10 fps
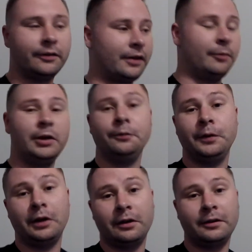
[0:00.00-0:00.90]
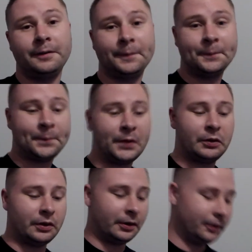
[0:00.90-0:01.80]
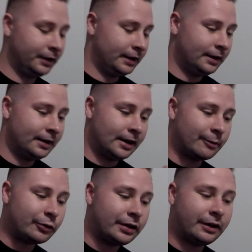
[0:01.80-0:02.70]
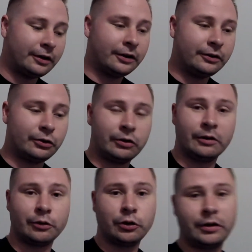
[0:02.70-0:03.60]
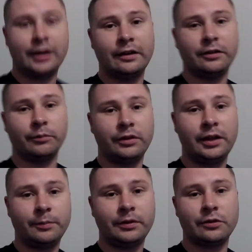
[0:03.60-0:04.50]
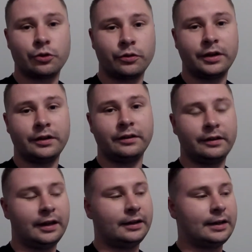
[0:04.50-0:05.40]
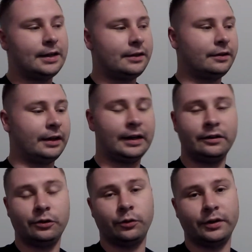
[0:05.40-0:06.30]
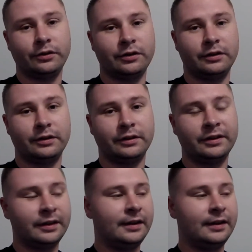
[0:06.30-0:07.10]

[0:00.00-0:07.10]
I'm here for y'all, so I'm just here to show you guys some tips and tricks and techniques and answer questions.